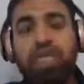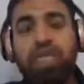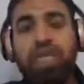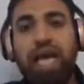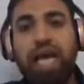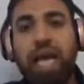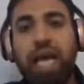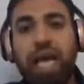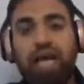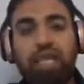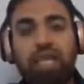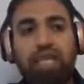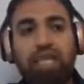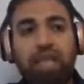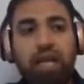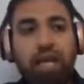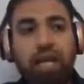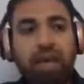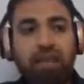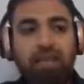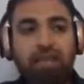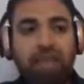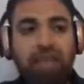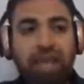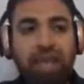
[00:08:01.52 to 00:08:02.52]
that
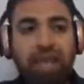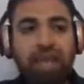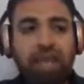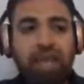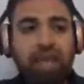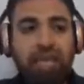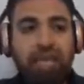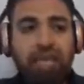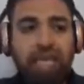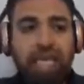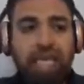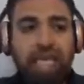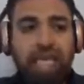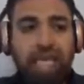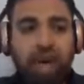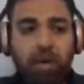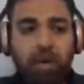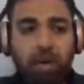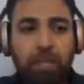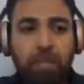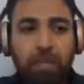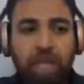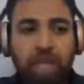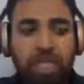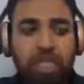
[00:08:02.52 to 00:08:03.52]
when the
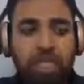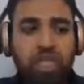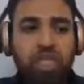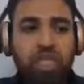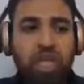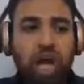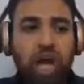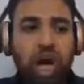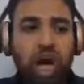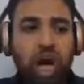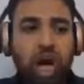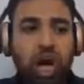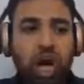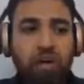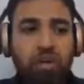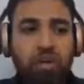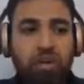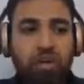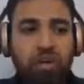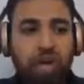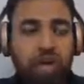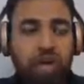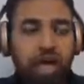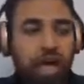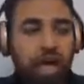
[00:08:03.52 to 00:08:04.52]
governments are
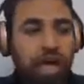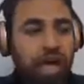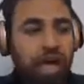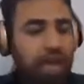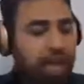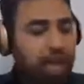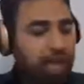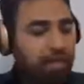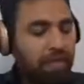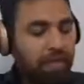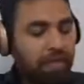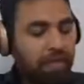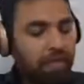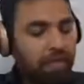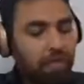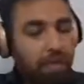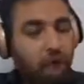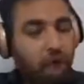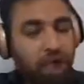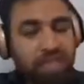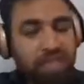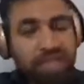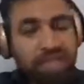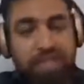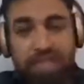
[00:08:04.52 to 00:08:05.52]
have, have
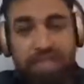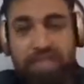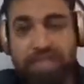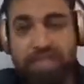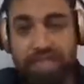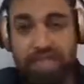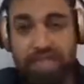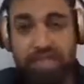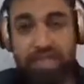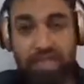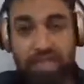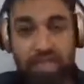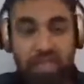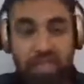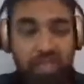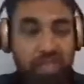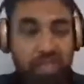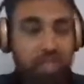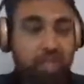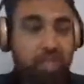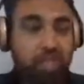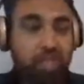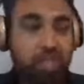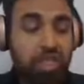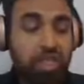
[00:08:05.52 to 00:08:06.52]
lost their dignity.
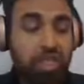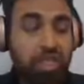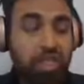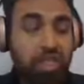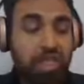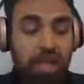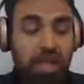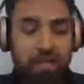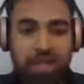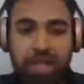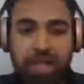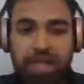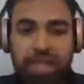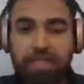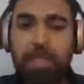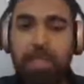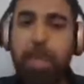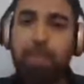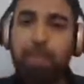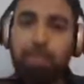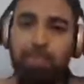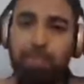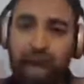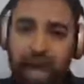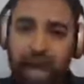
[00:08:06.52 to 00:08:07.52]
There is not, because
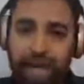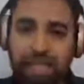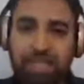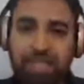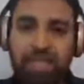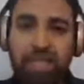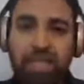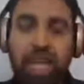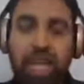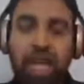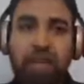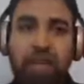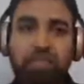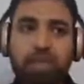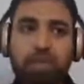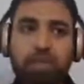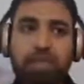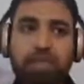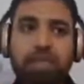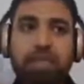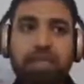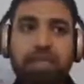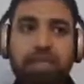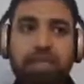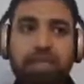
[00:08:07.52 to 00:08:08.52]
Palestine was
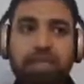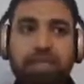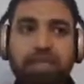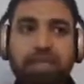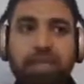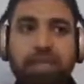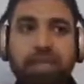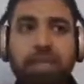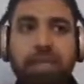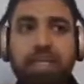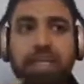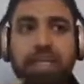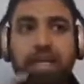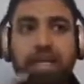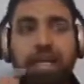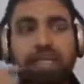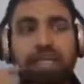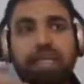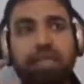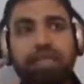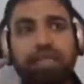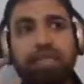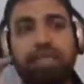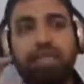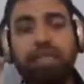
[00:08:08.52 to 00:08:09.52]
being considered as,
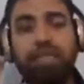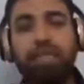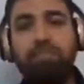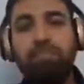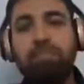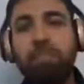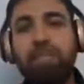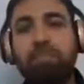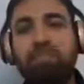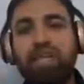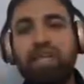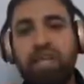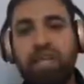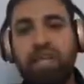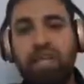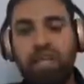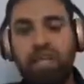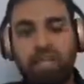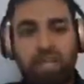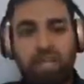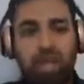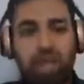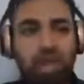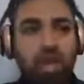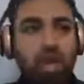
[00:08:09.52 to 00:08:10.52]
as a symbol of
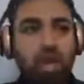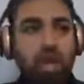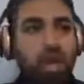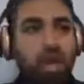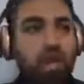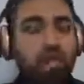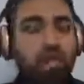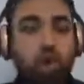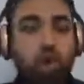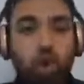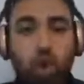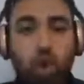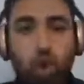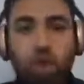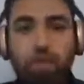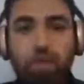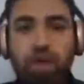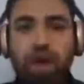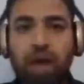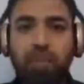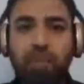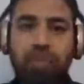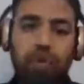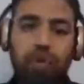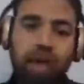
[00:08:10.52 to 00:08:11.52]
dignity for the
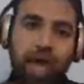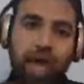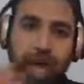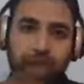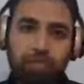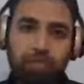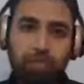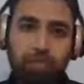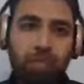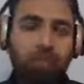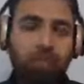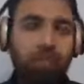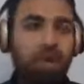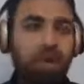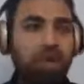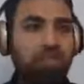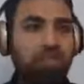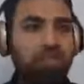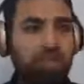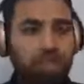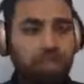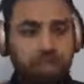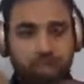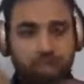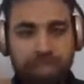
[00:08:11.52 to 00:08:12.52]
Ummah, for Arab Ummah,
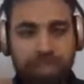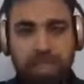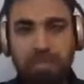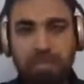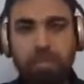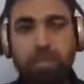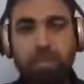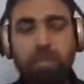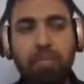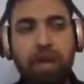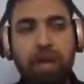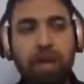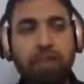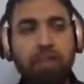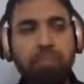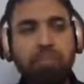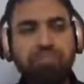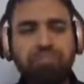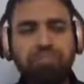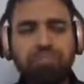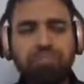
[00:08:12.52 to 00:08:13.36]
for the Muslim Ummah.